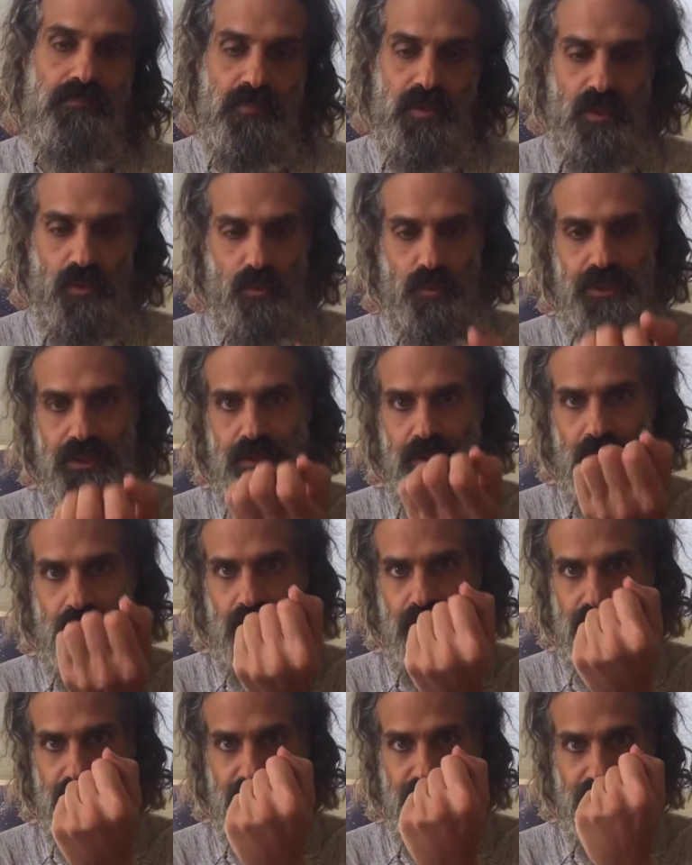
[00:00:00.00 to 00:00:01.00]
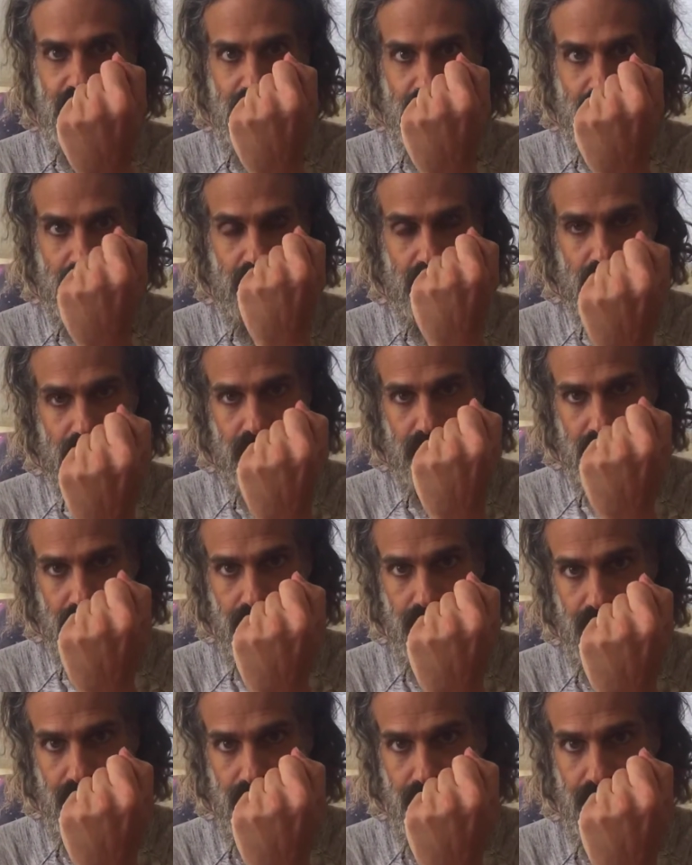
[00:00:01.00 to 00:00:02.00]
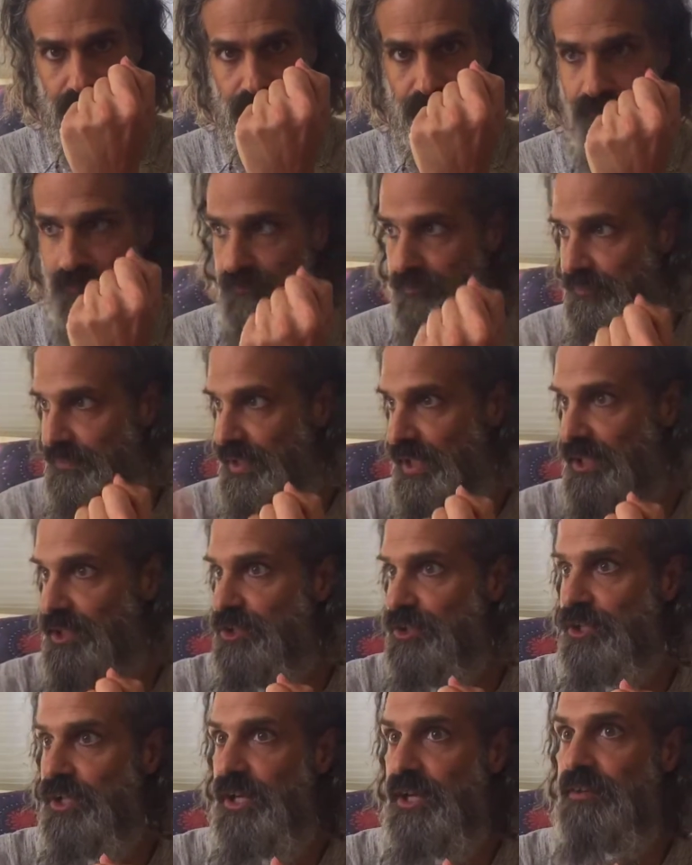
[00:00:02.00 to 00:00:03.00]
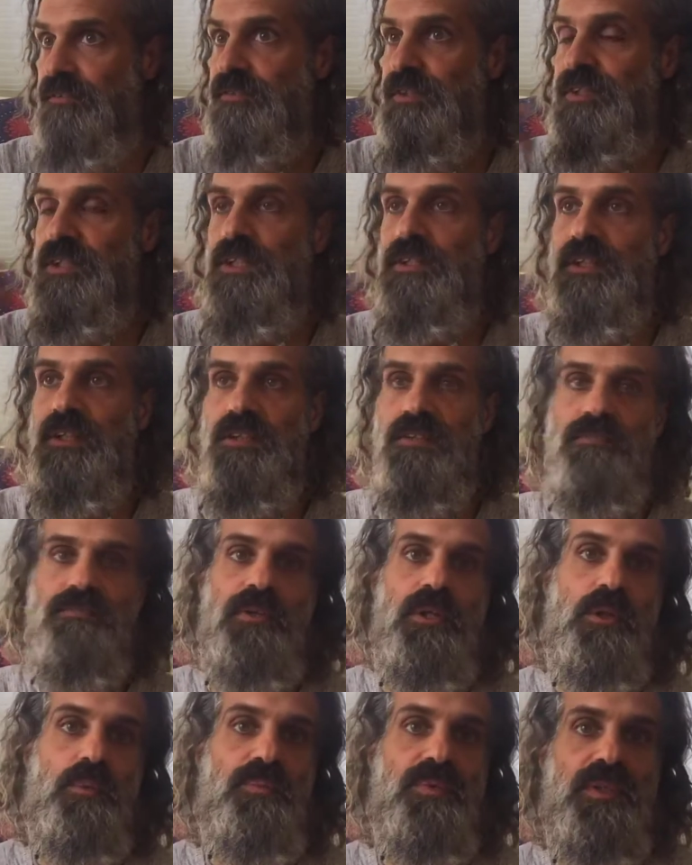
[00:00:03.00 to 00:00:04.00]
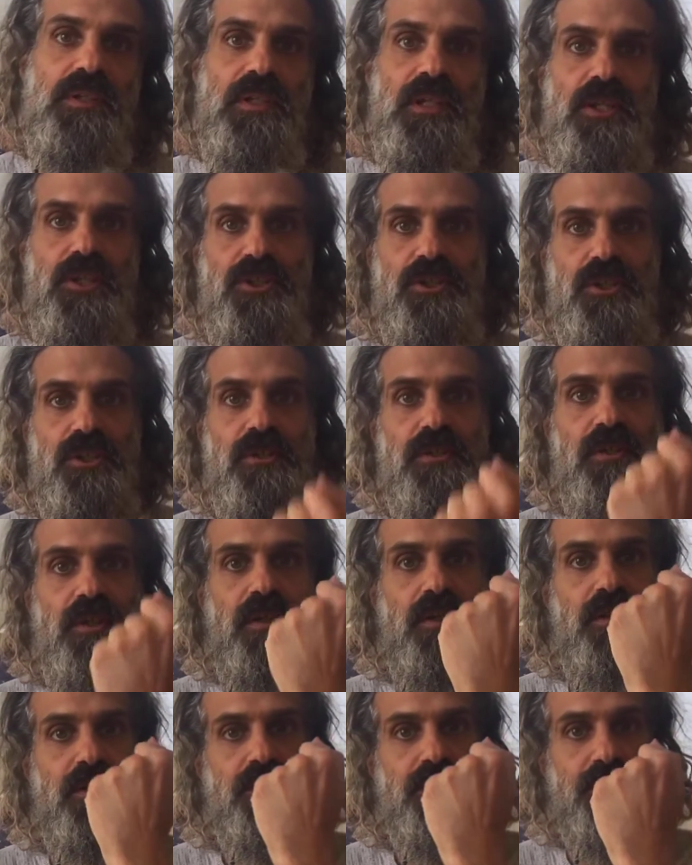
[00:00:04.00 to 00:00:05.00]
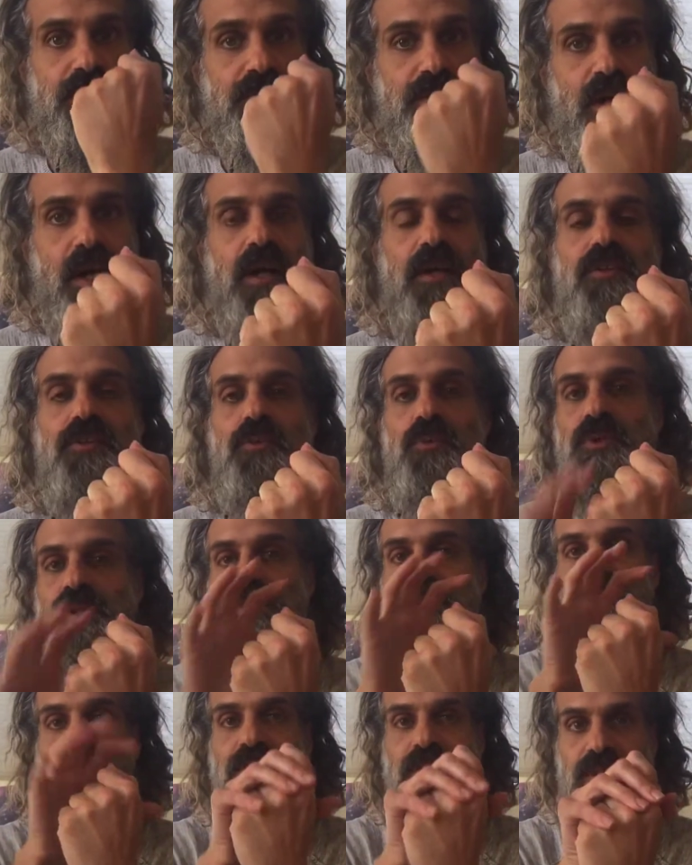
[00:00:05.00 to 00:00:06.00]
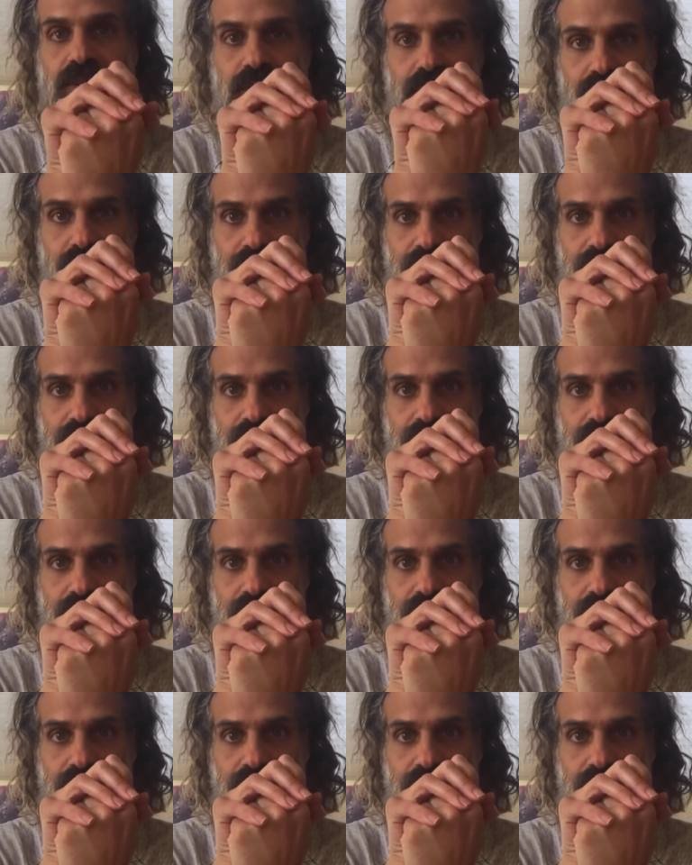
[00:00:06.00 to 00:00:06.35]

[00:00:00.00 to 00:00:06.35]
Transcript: We are a seed. Nature, everything that develops in nature starts with a seed.